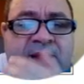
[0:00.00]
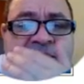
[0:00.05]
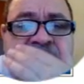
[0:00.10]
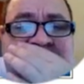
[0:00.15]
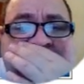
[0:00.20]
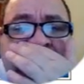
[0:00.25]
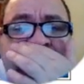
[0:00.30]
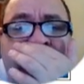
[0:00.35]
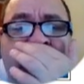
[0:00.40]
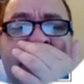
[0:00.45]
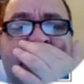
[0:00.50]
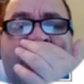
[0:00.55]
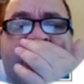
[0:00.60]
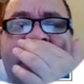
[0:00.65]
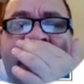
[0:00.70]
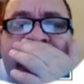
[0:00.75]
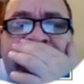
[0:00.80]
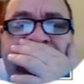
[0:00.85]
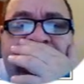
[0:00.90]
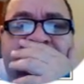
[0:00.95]
Let's look
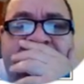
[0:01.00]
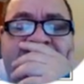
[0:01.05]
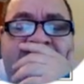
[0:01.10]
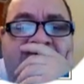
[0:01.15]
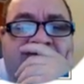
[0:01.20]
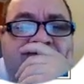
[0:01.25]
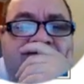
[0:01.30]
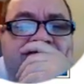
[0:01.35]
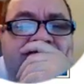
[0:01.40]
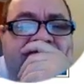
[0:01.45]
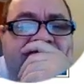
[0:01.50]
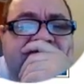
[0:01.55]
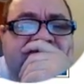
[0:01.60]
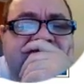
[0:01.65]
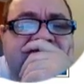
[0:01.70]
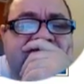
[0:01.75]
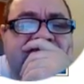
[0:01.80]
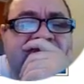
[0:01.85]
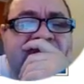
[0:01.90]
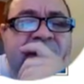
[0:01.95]
at it in a
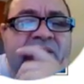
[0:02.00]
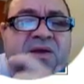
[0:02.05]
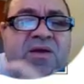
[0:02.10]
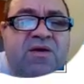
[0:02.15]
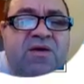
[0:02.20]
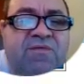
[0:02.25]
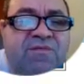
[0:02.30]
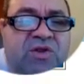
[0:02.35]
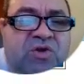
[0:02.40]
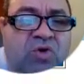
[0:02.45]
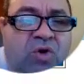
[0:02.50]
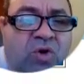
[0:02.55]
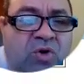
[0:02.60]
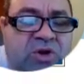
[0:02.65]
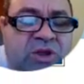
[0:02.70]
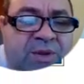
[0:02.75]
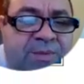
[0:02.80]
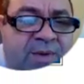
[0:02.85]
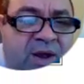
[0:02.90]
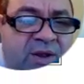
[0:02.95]
calculation. We
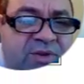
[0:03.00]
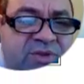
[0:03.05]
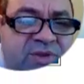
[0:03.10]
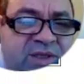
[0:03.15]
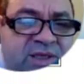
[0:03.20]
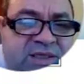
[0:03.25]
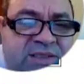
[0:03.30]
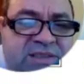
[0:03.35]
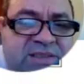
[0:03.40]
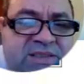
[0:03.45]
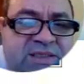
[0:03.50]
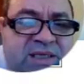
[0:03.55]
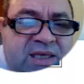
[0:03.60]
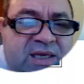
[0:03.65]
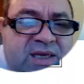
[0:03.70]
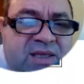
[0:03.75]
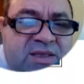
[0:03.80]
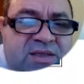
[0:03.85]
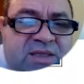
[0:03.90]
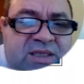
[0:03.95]
talked about this.
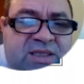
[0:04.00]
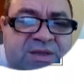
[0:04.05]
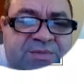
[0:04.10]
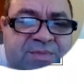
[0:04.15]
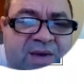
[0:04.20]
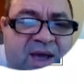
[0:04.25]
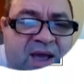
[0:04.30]
The